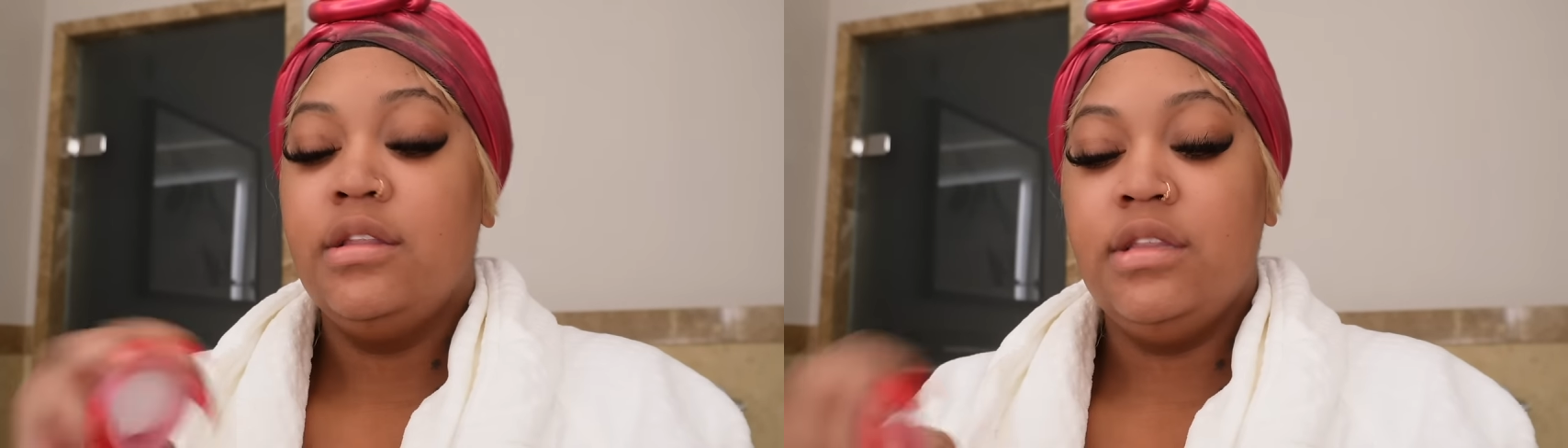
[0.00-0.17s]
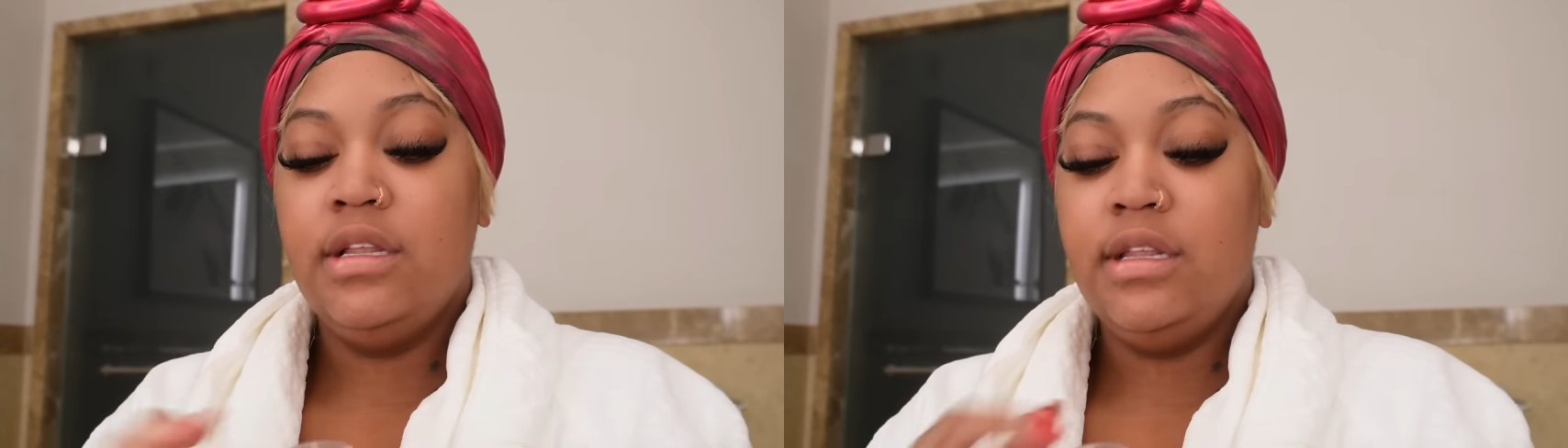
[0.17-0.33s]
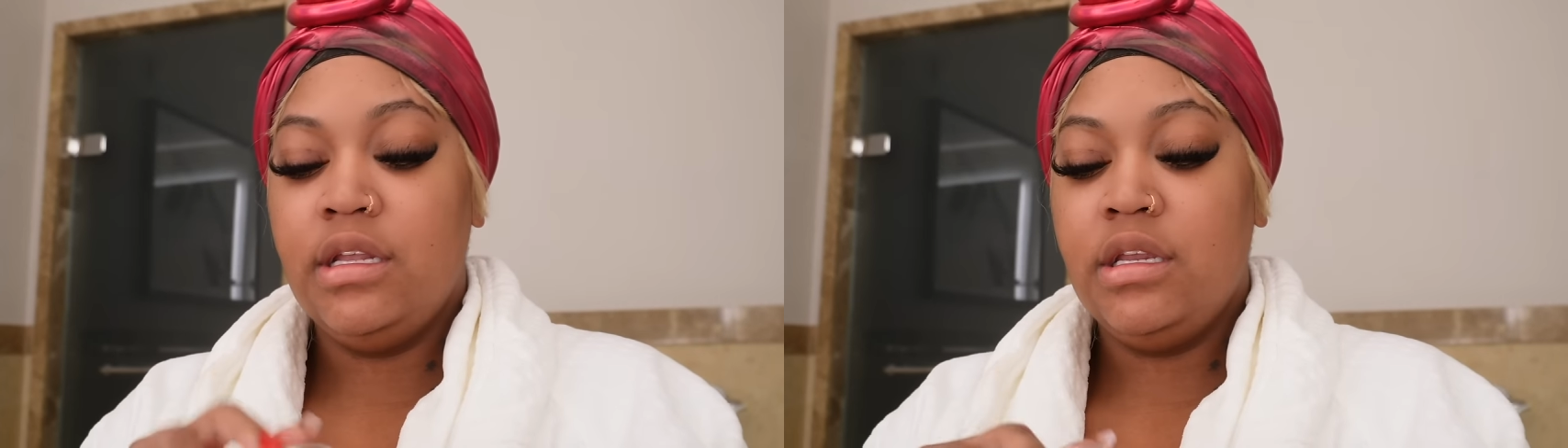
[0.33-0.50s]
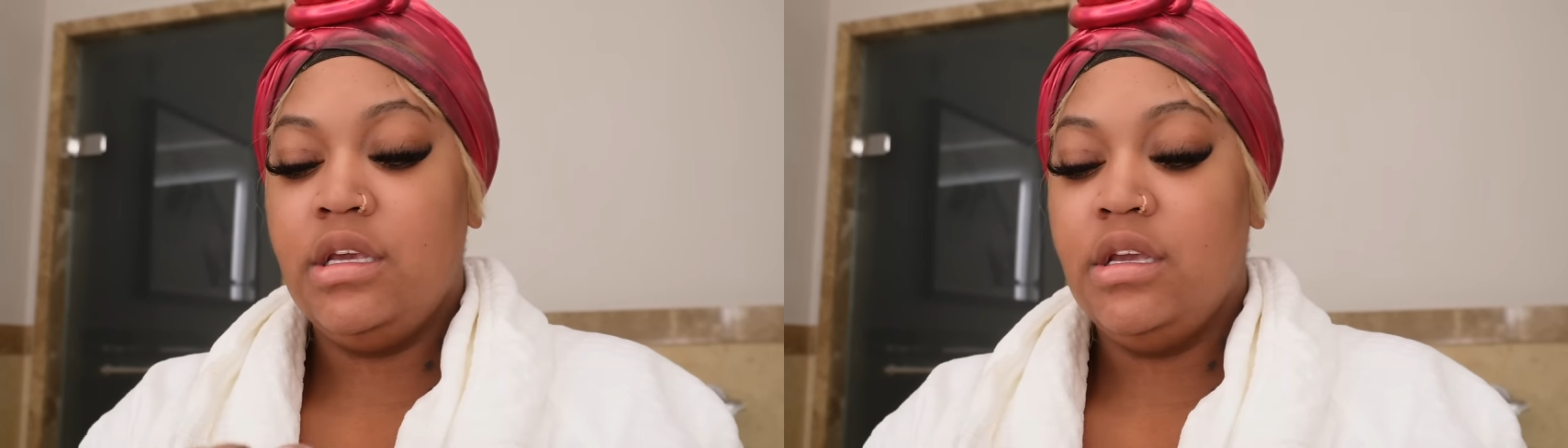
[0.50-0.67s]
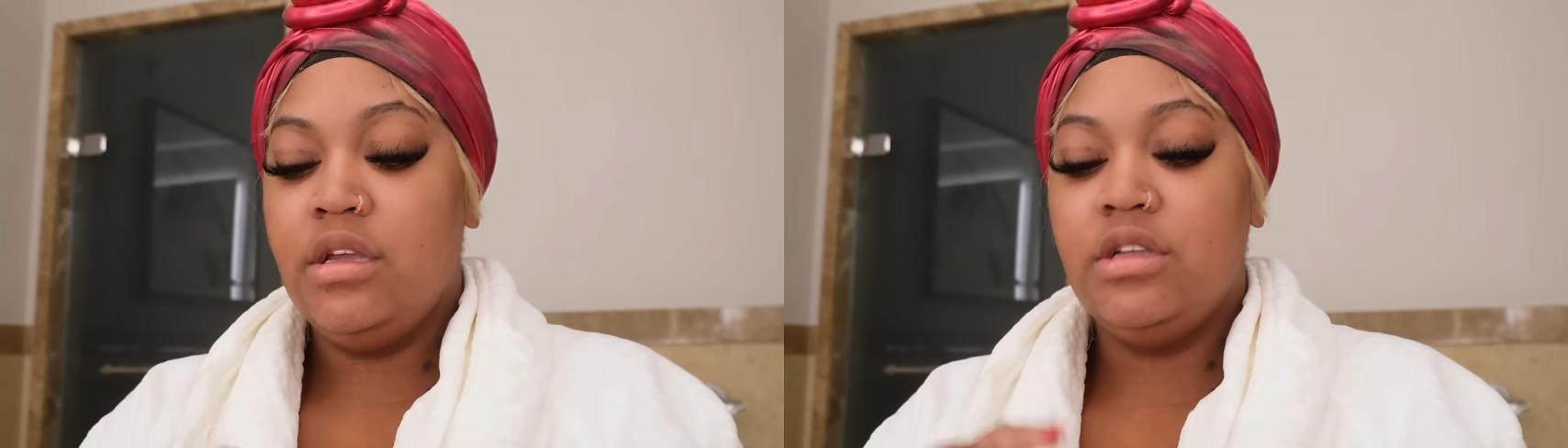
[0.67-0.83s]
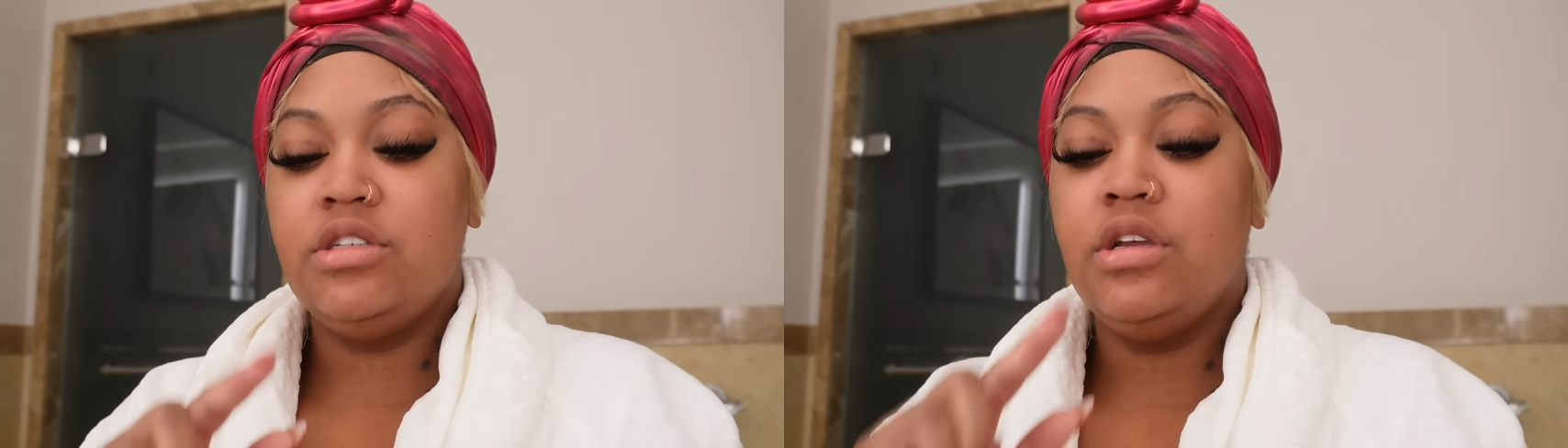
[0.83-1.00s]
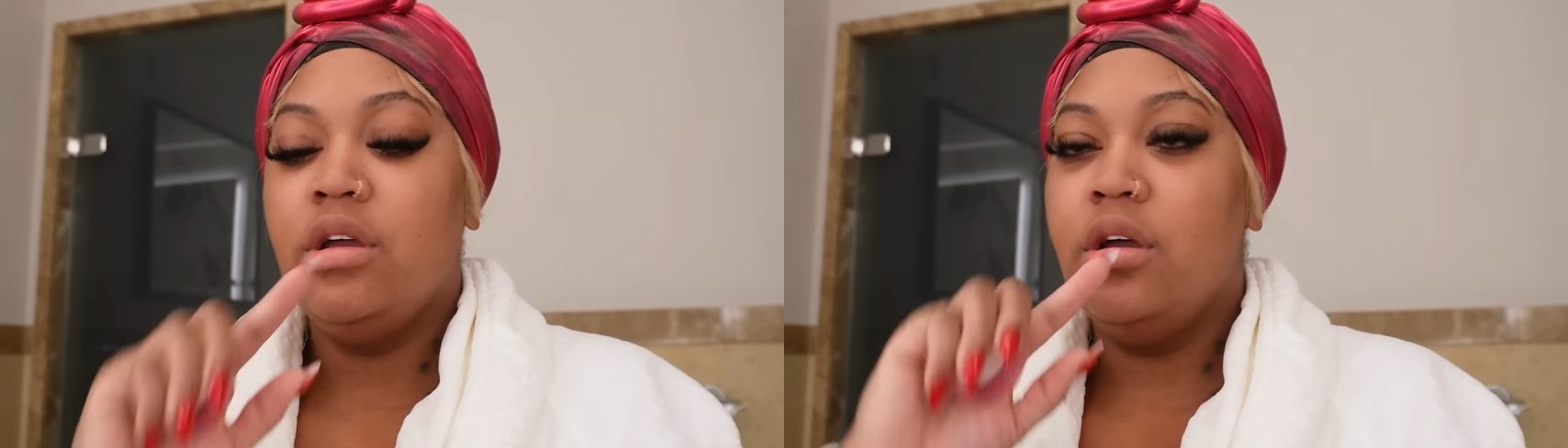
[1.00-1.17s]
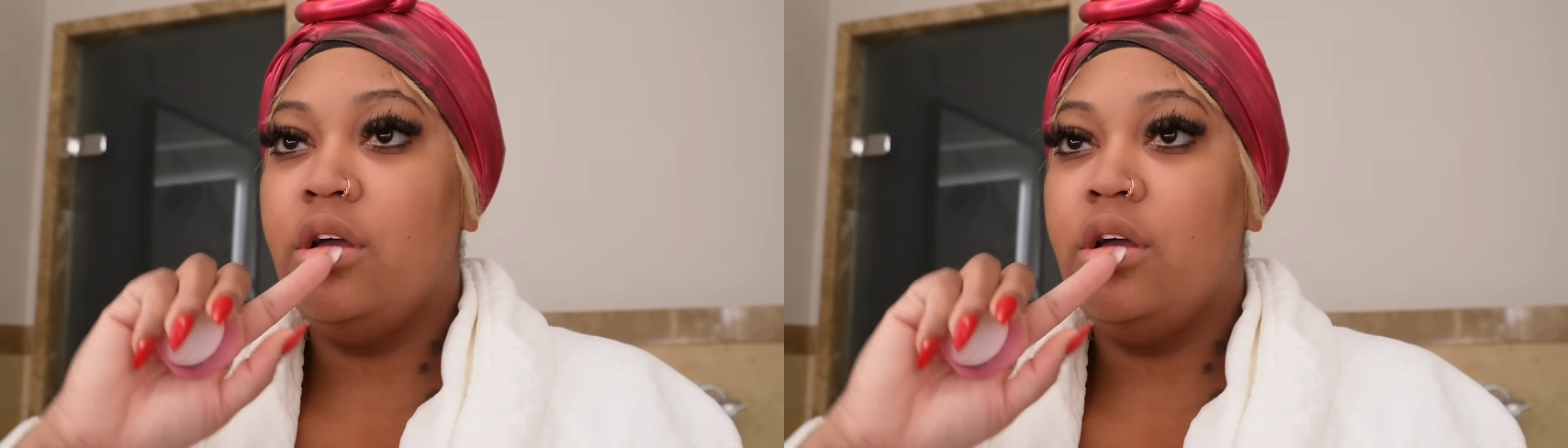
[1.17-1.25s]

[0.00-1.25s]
the lineage.